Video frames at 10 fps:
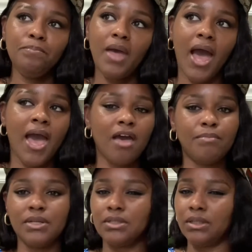I have
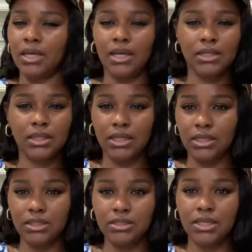been delaying
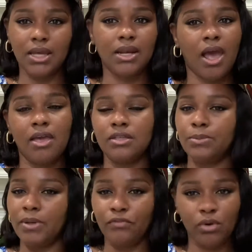things and it's
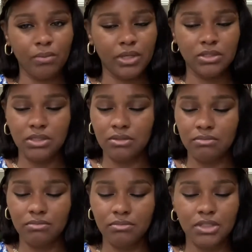been for a reason.
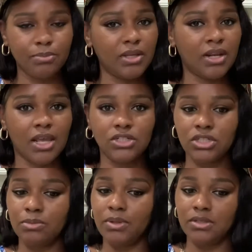It ain't
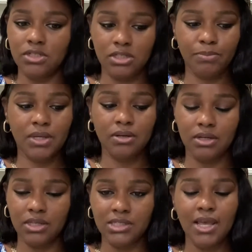just been just
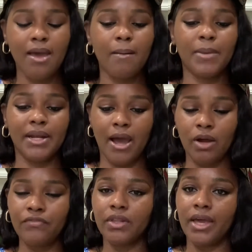because, but now I
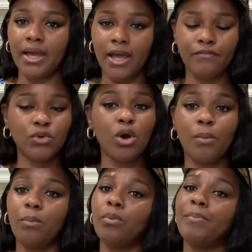feel like if you
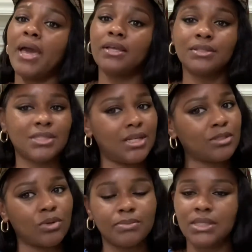go back and see,
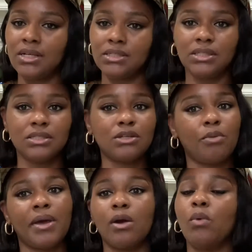that's what I'm saying, sis, go
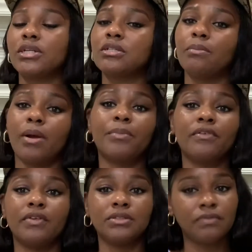back and watch some of my
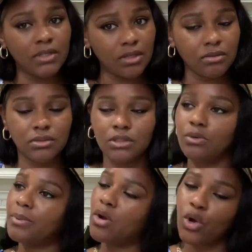previous videos and
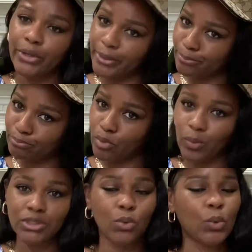you'll be caught up on
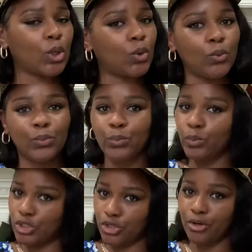what's going on
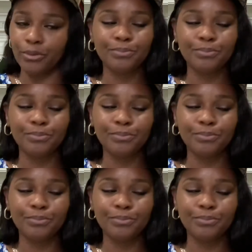with your girl.